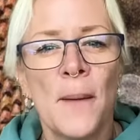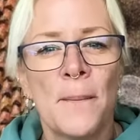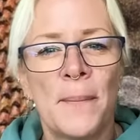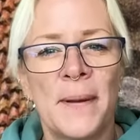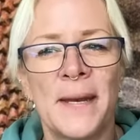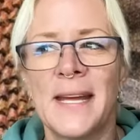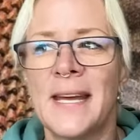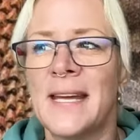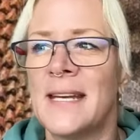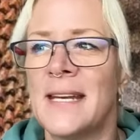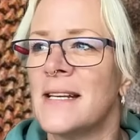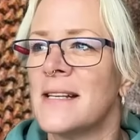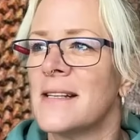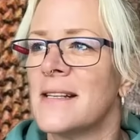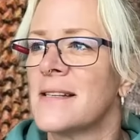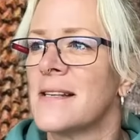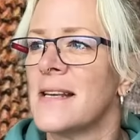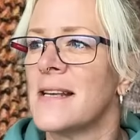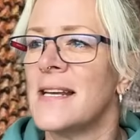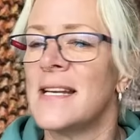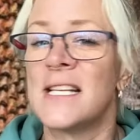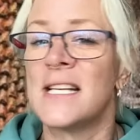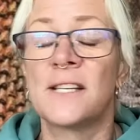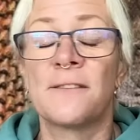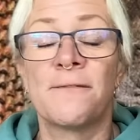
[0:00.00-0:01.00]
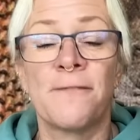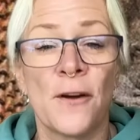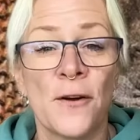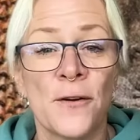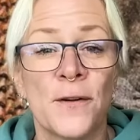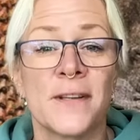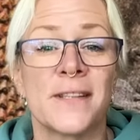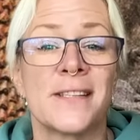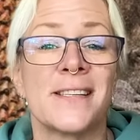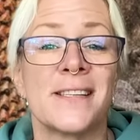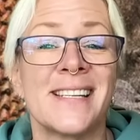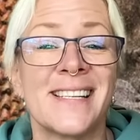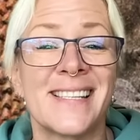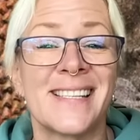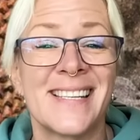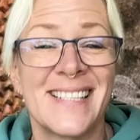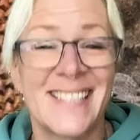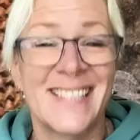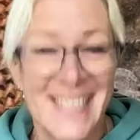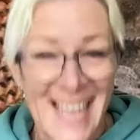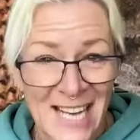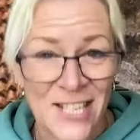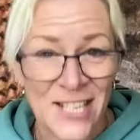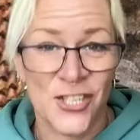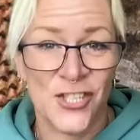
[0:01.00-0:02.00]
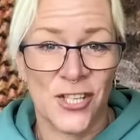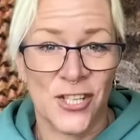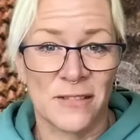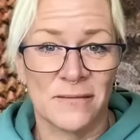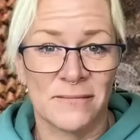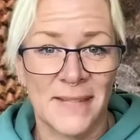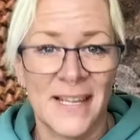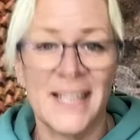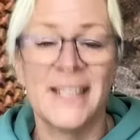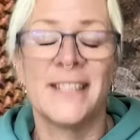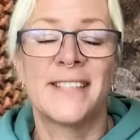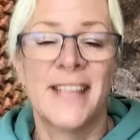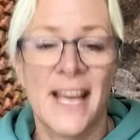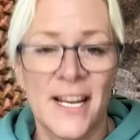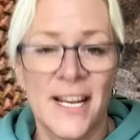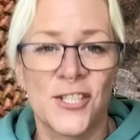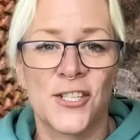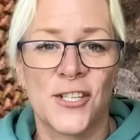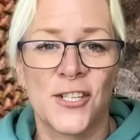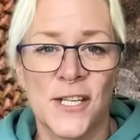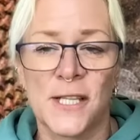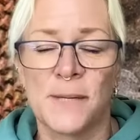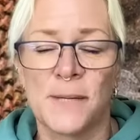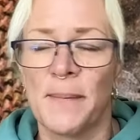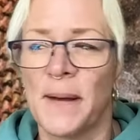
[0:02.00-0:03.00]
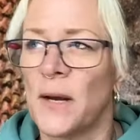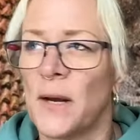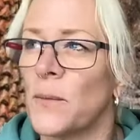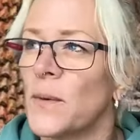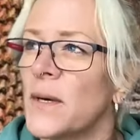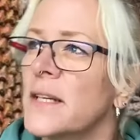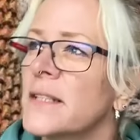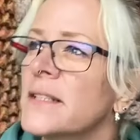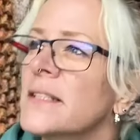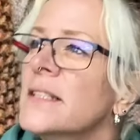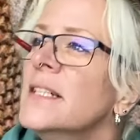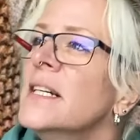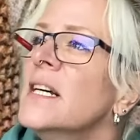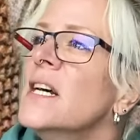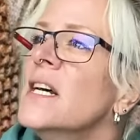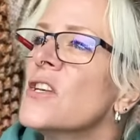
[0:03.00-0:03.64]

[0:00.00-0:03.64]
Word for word: but in its focus, in its intention. Intention is a better word.